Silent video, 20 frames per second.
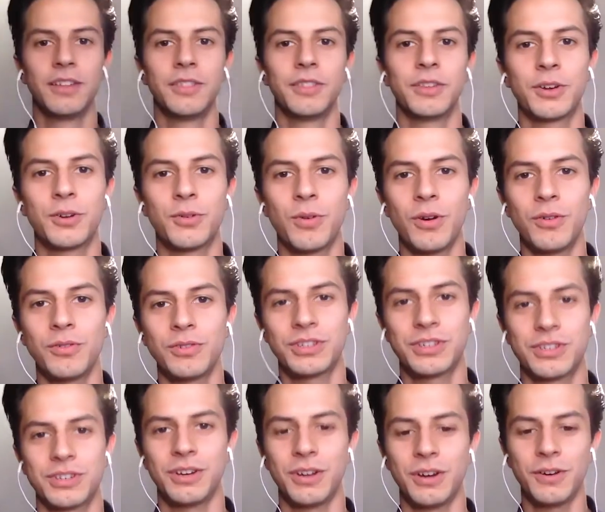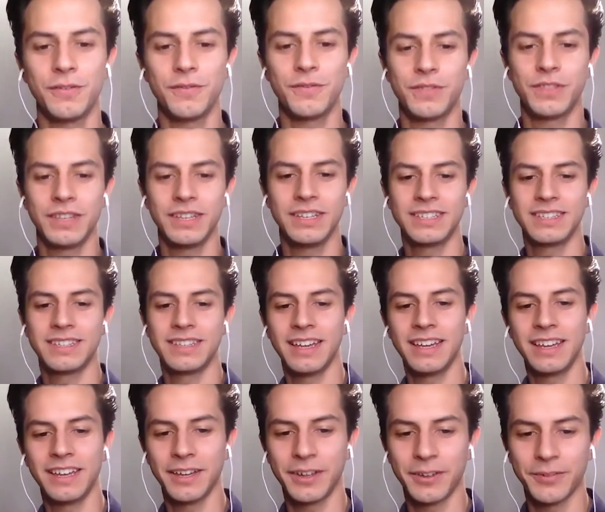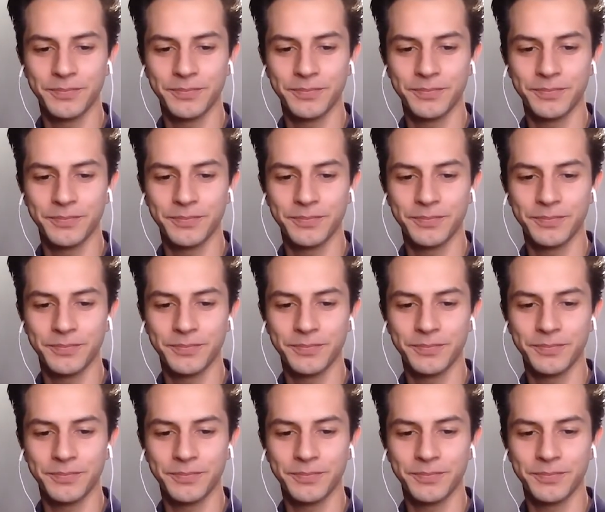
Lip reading: The quote of the day.